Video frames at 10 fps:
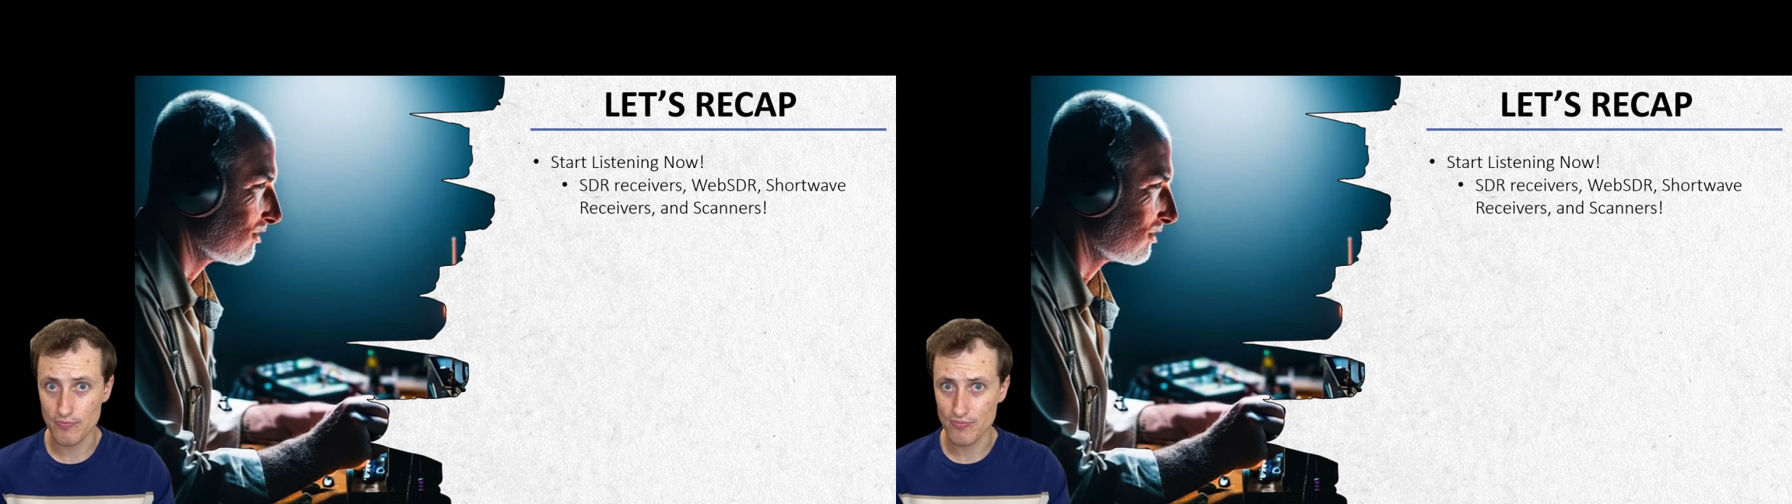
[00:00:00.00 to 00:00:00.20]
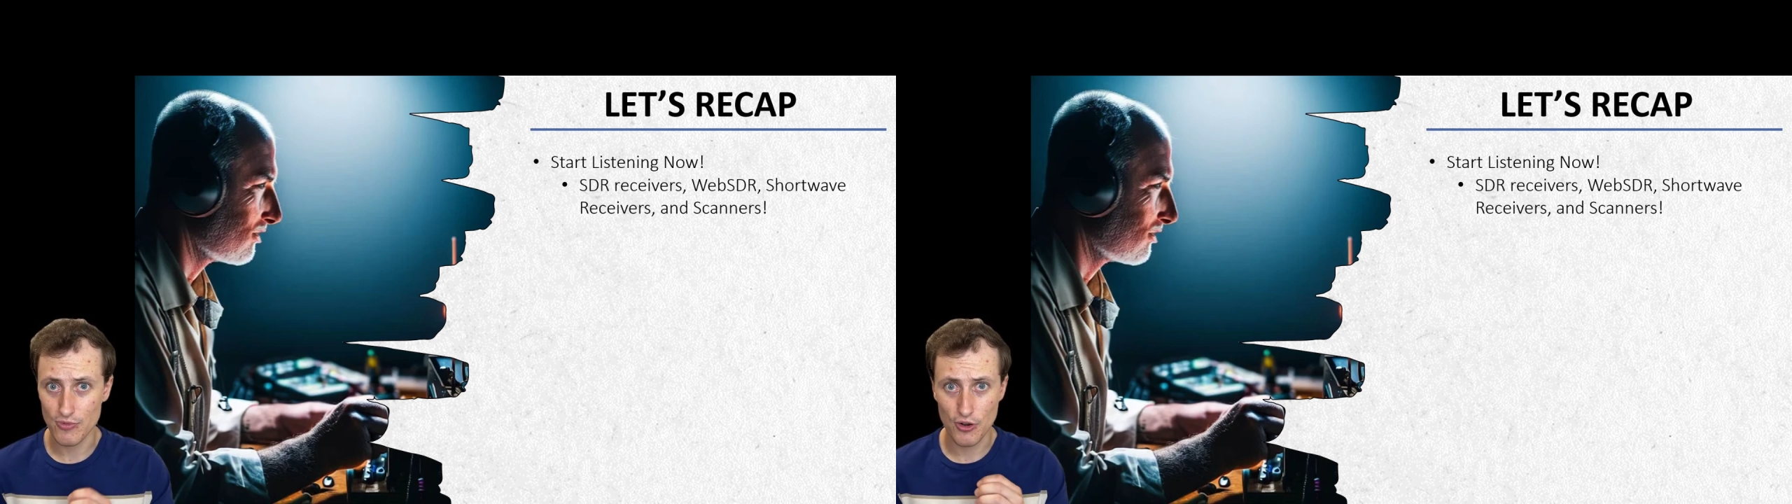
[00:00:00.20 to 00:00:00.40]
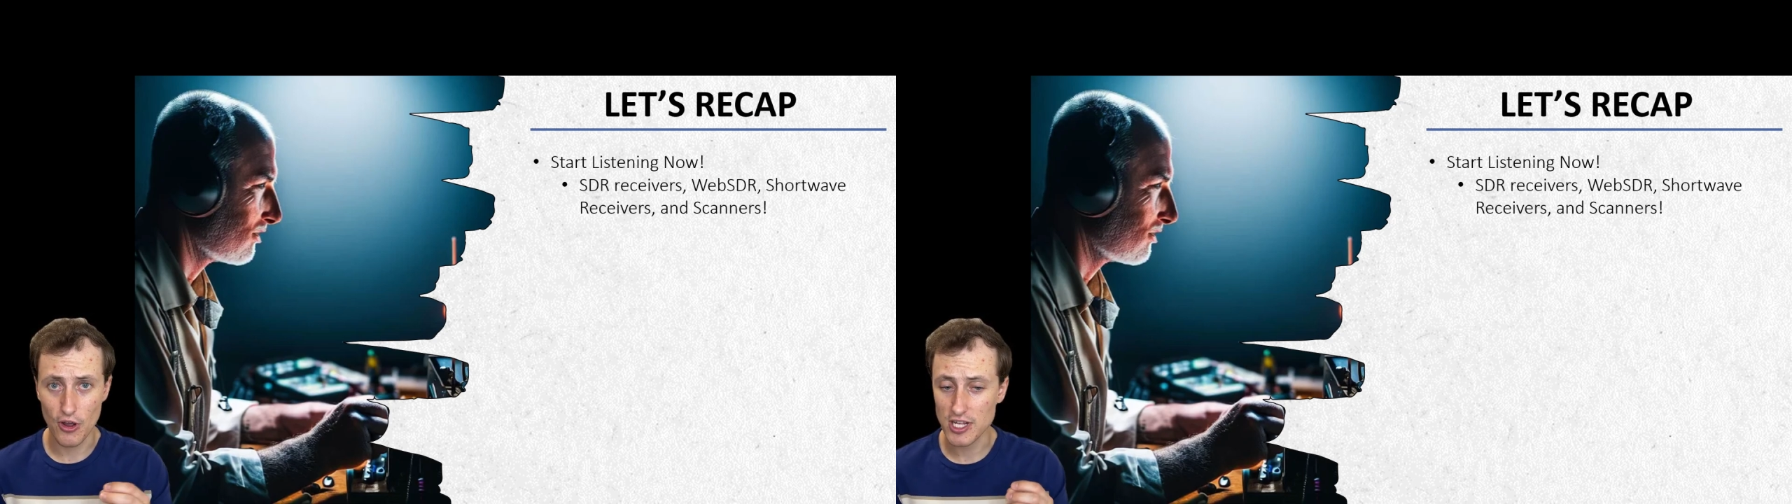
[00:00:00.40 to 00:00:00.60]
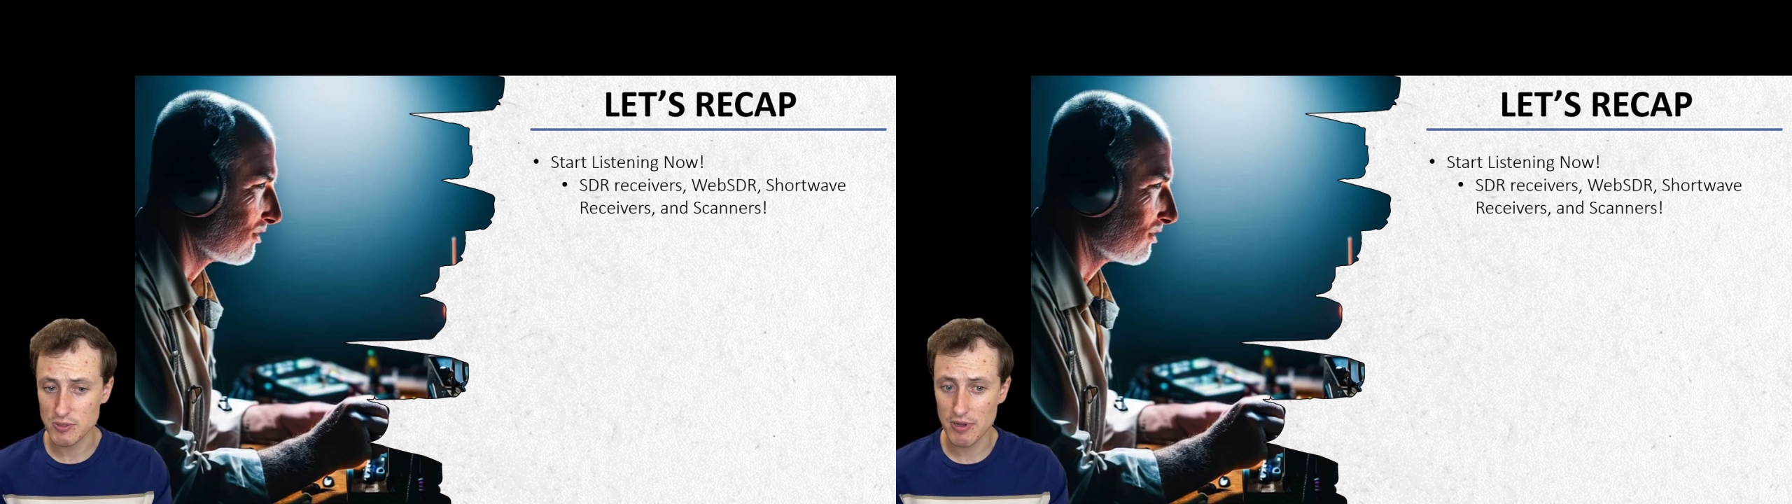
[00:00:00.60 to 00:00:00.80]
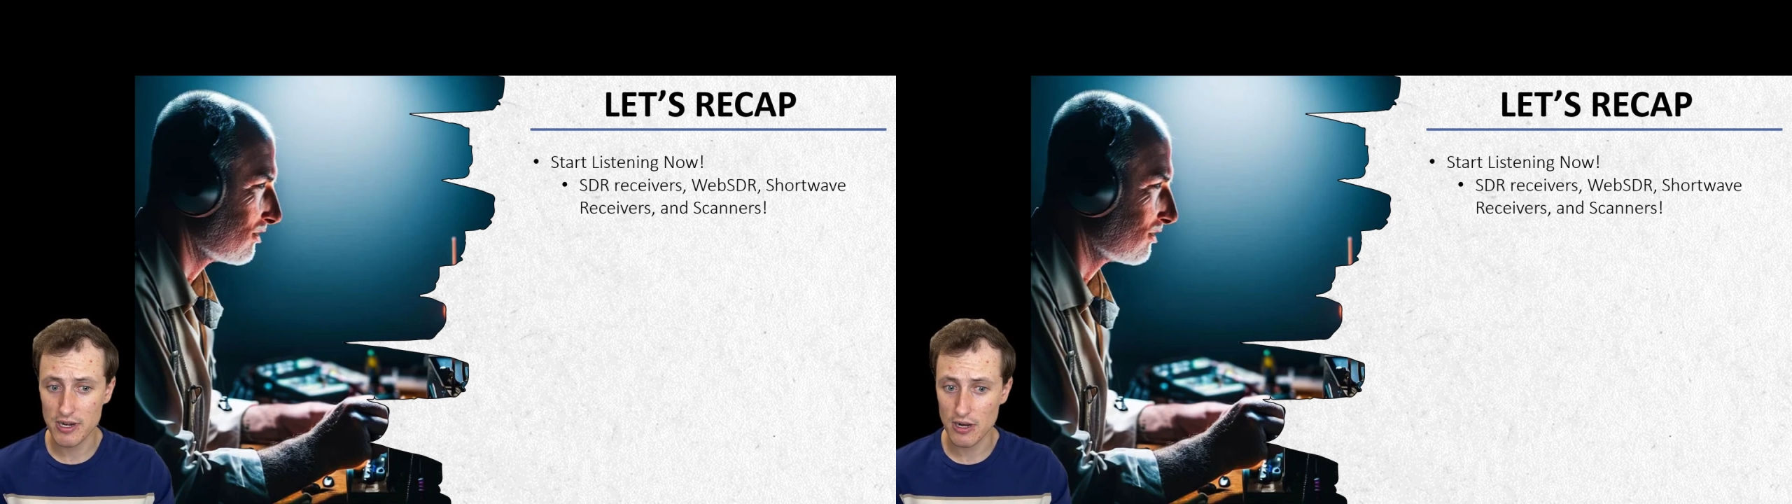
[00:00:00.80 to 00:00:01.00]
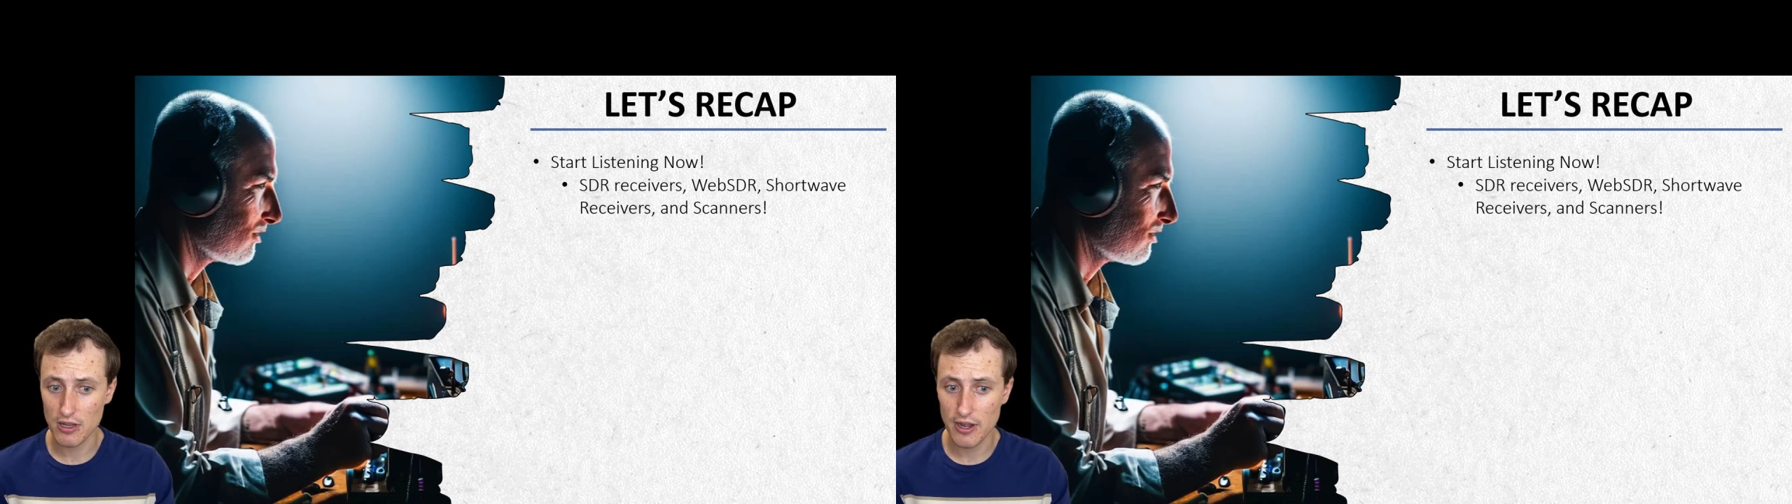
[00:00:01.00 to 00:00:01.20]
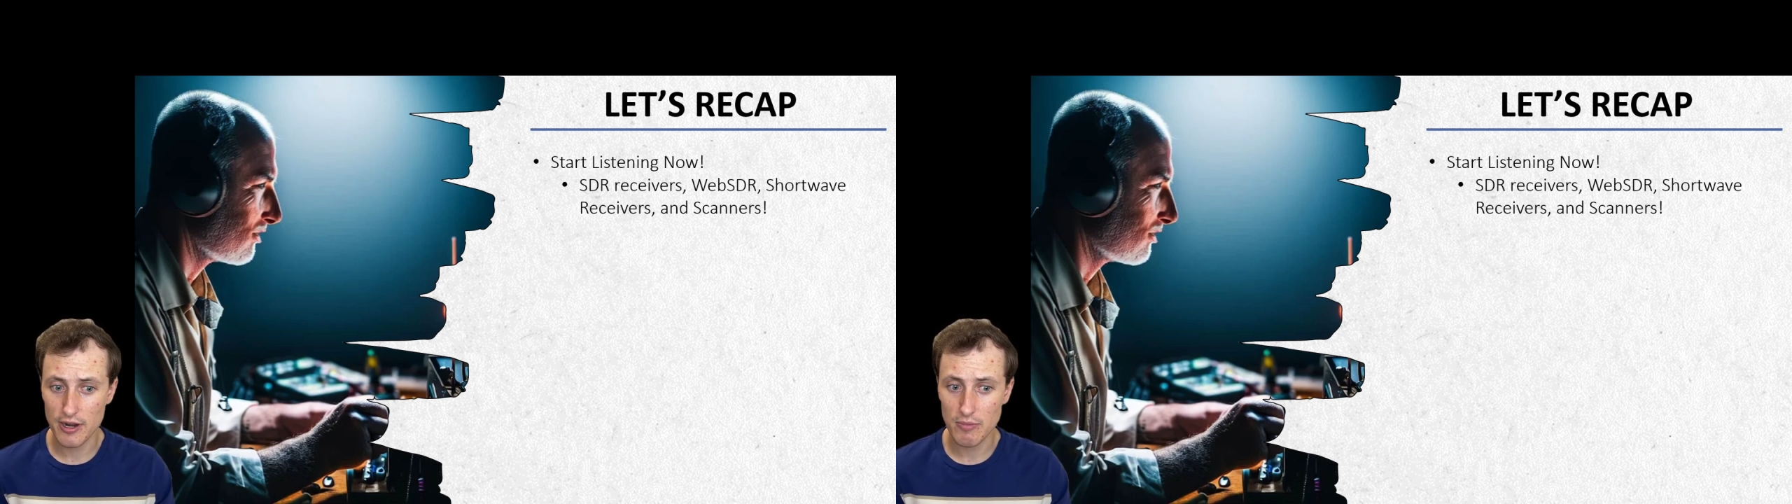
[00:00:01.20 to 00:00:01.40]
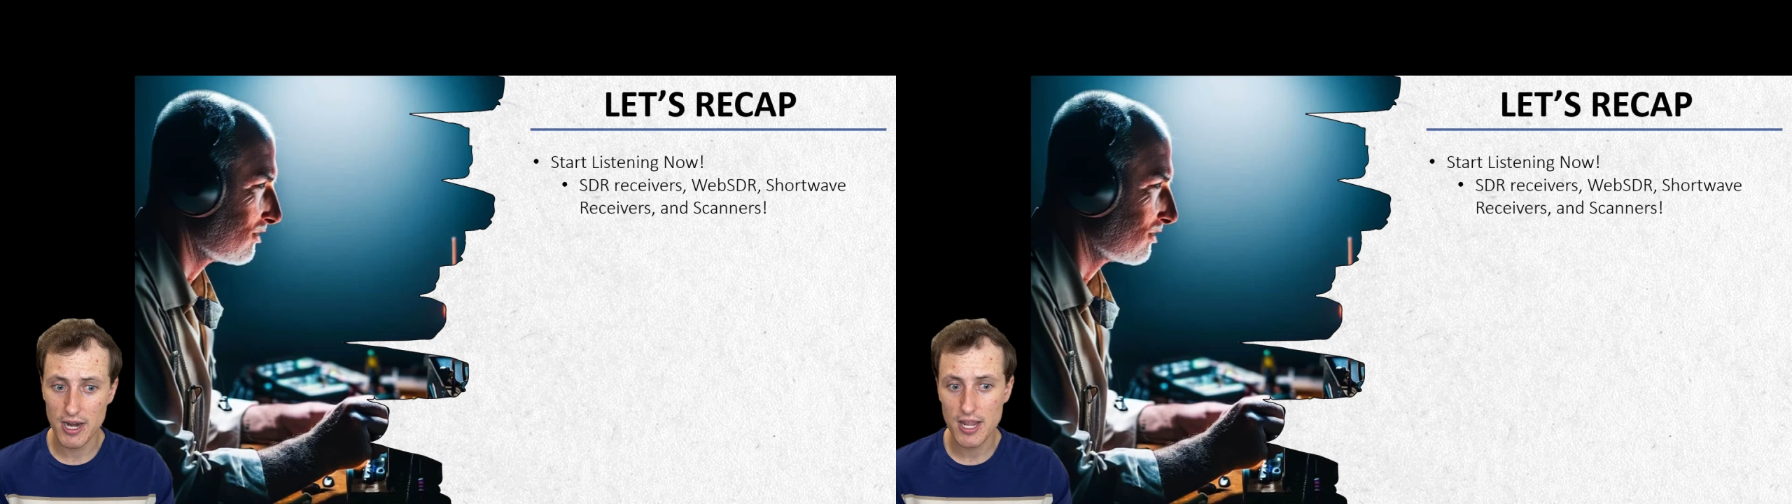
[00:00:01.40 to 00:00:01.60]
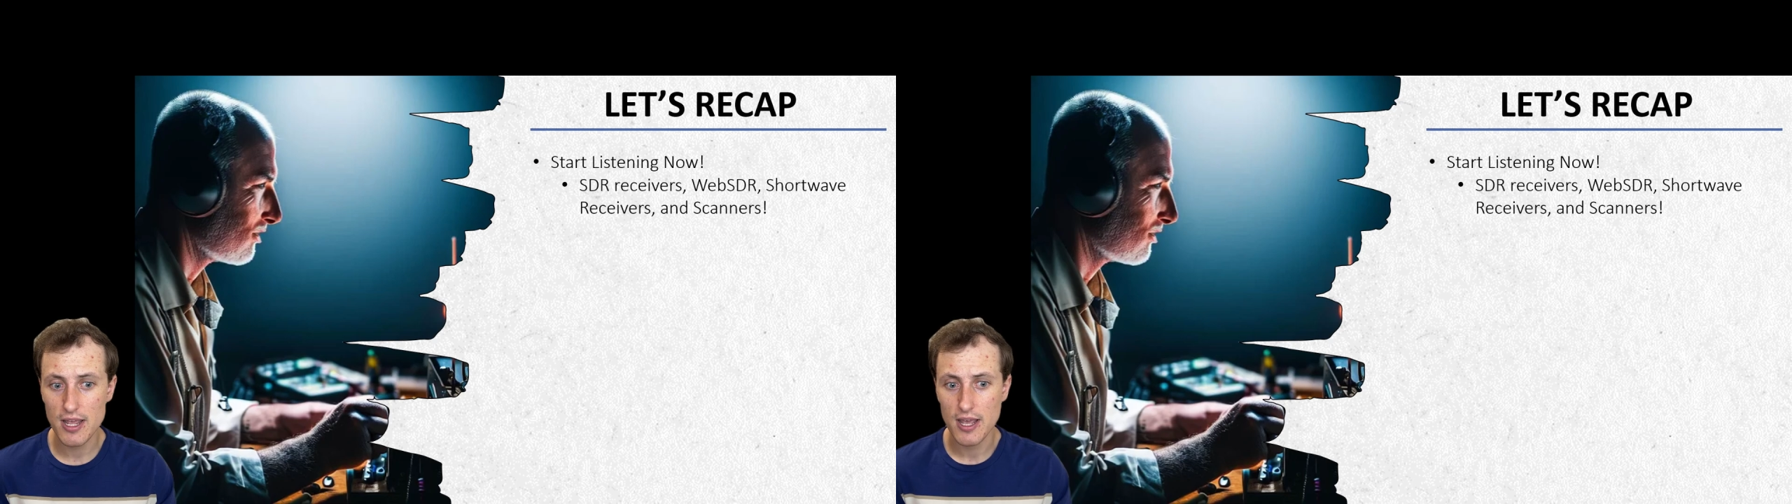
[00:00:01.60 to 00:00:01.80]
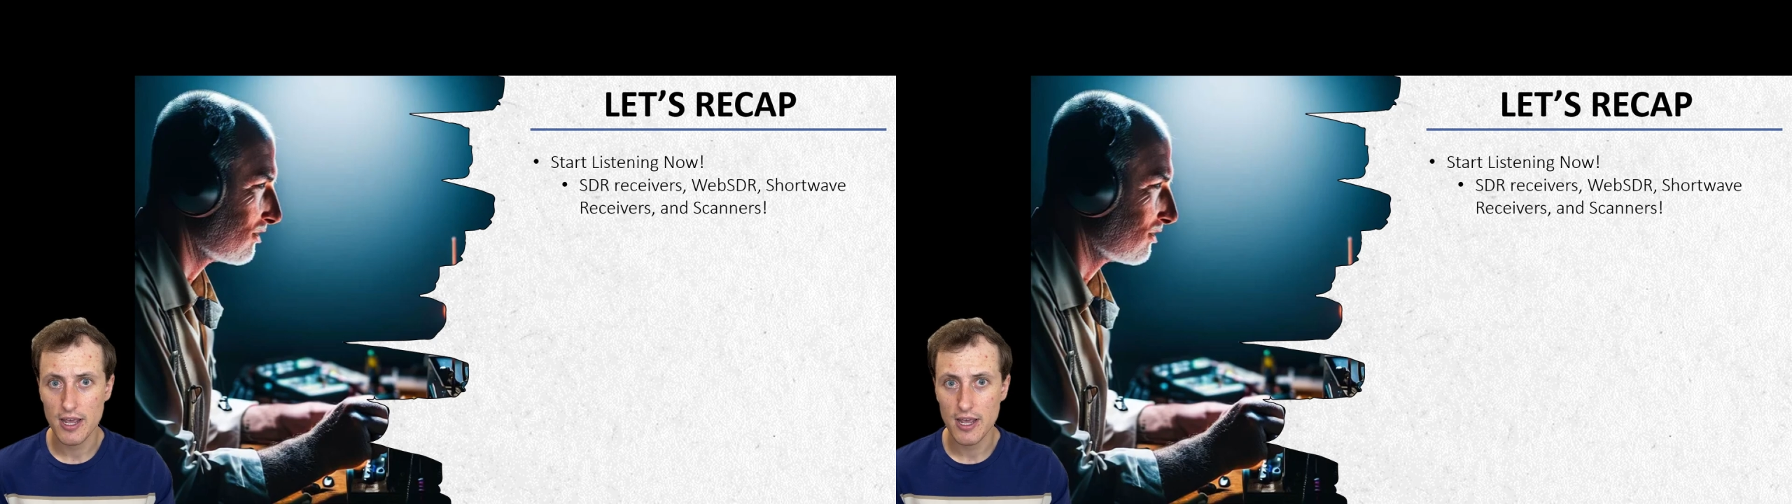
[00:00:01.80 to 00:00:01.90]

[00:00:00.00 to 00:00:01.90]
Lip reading: You're not spending a lot of money,